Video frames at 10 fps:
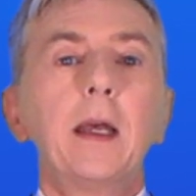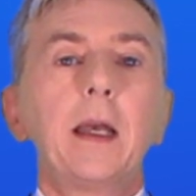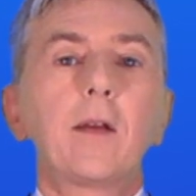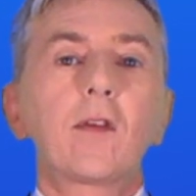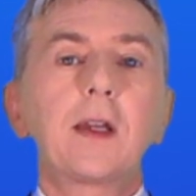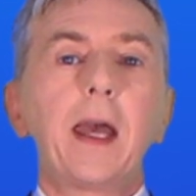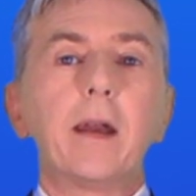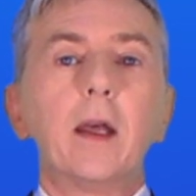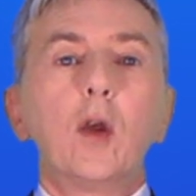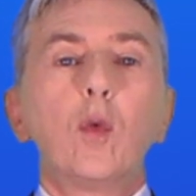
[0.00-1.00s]

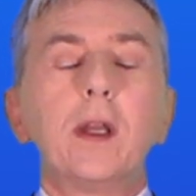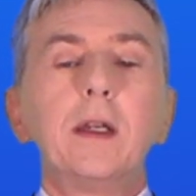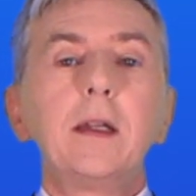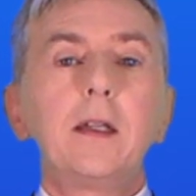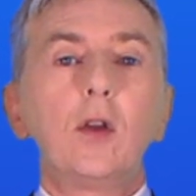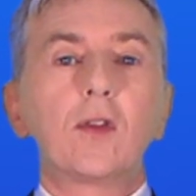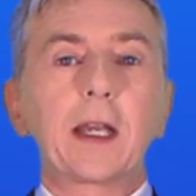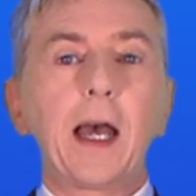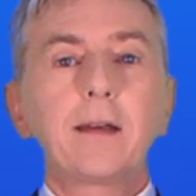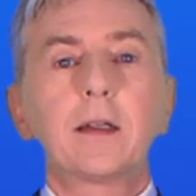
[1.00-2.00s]
Instead, we need to use a
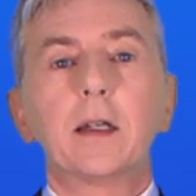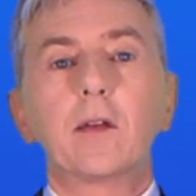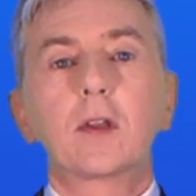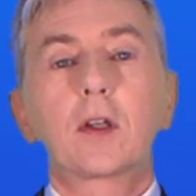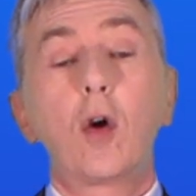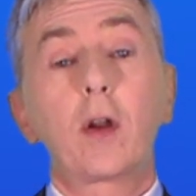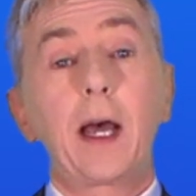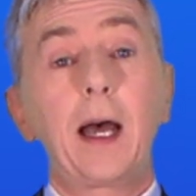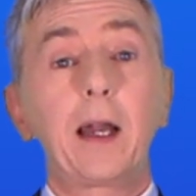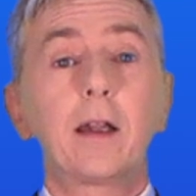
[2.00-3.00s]
catalyst called
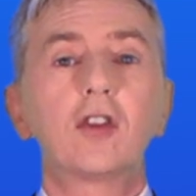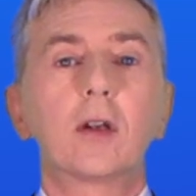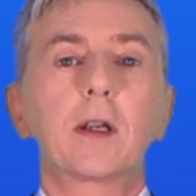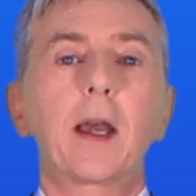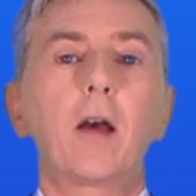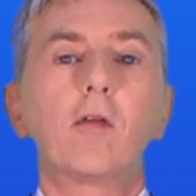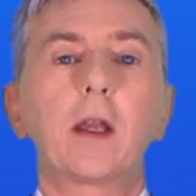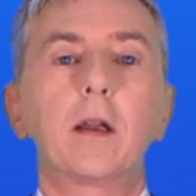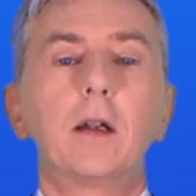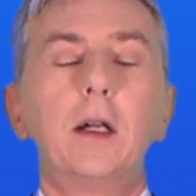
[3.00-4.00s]
a halogen carrier,